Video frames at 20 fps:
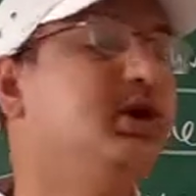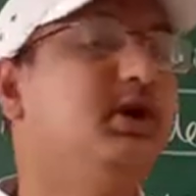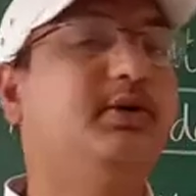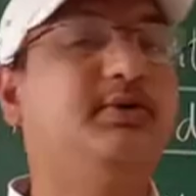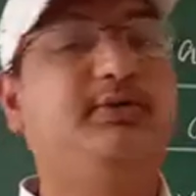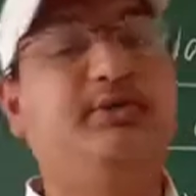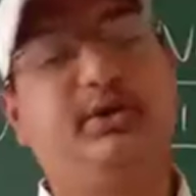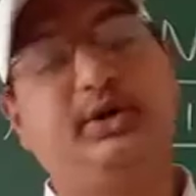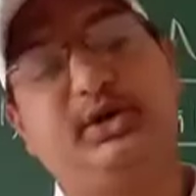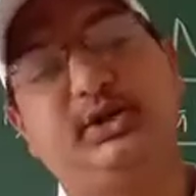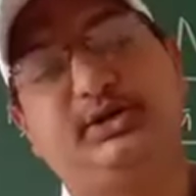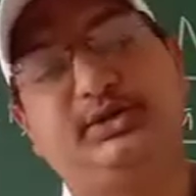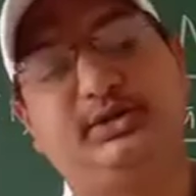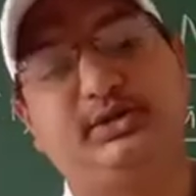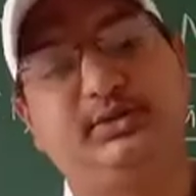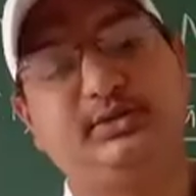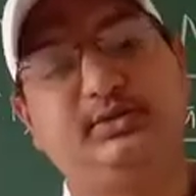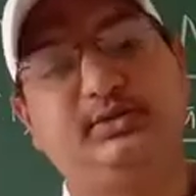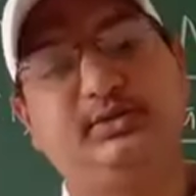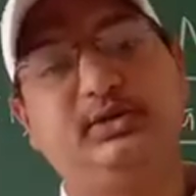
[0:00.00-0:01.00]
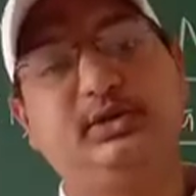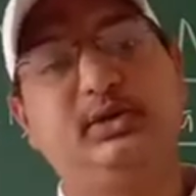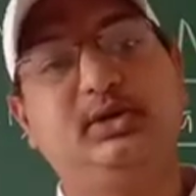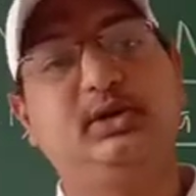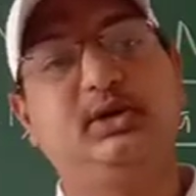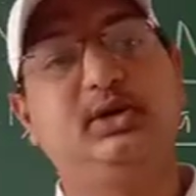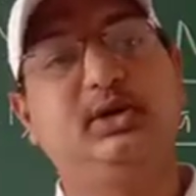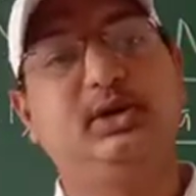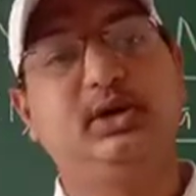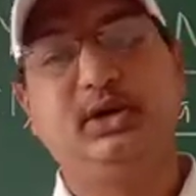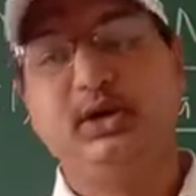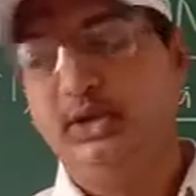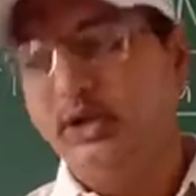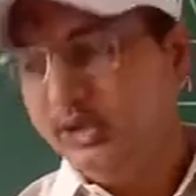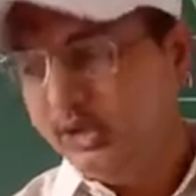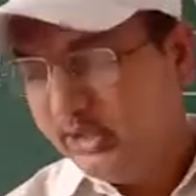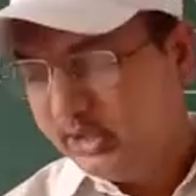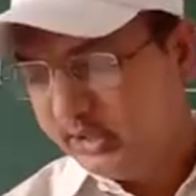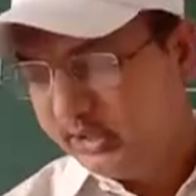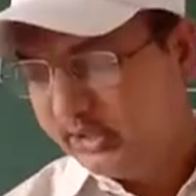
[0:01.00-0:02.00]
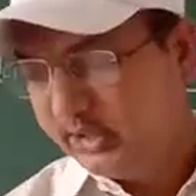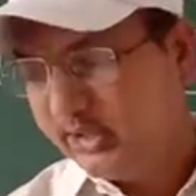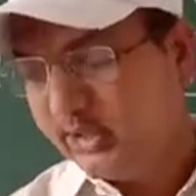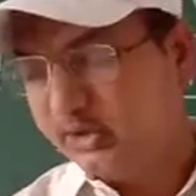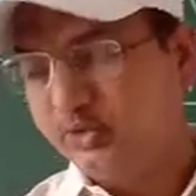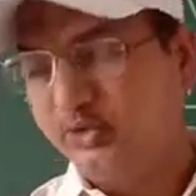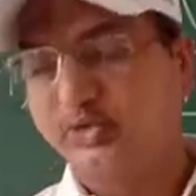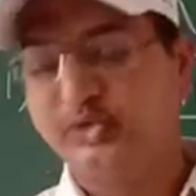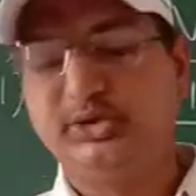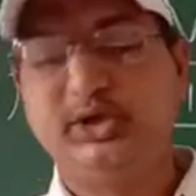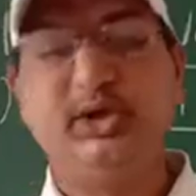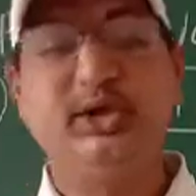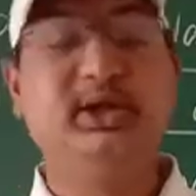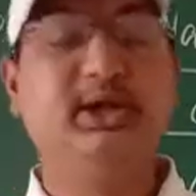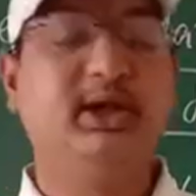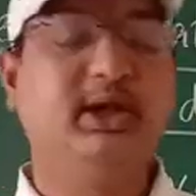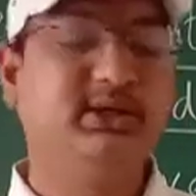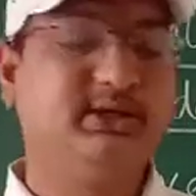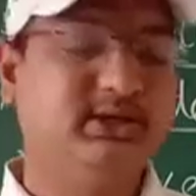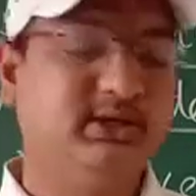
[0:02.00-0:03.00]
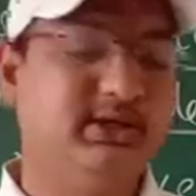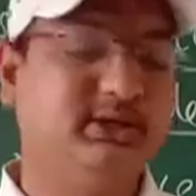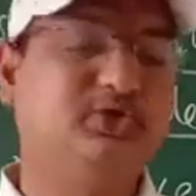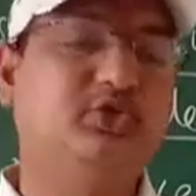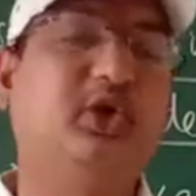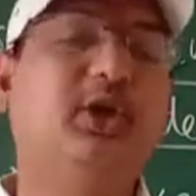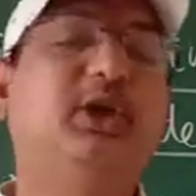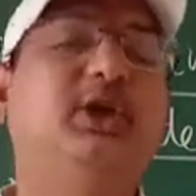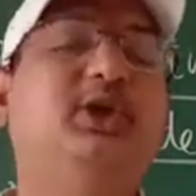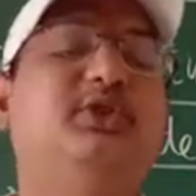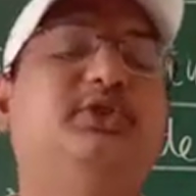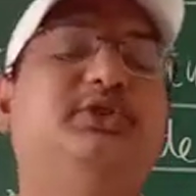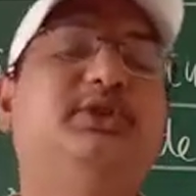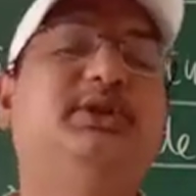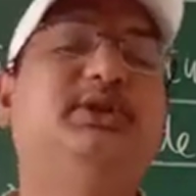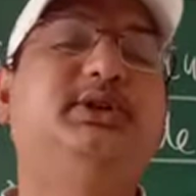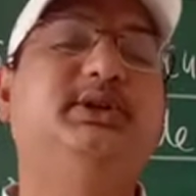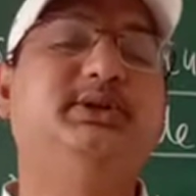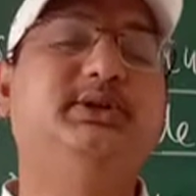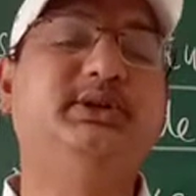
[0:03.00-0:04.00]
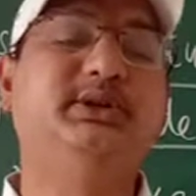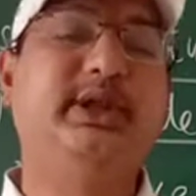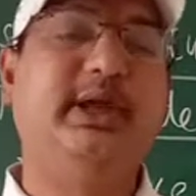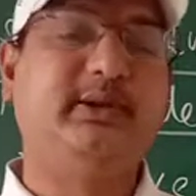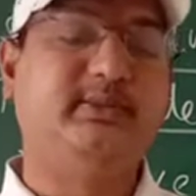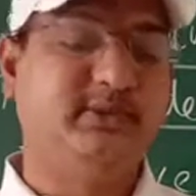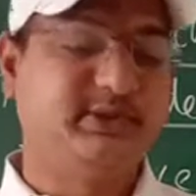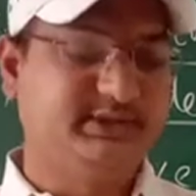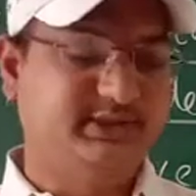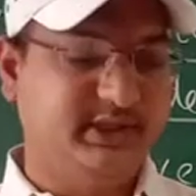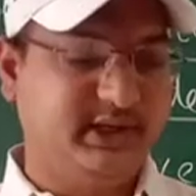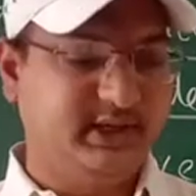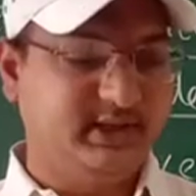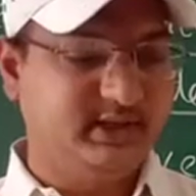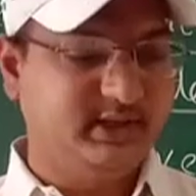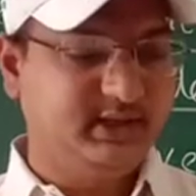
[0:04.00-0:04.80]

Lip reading: forest near the coastal area. The soil erosion doesn't take place there.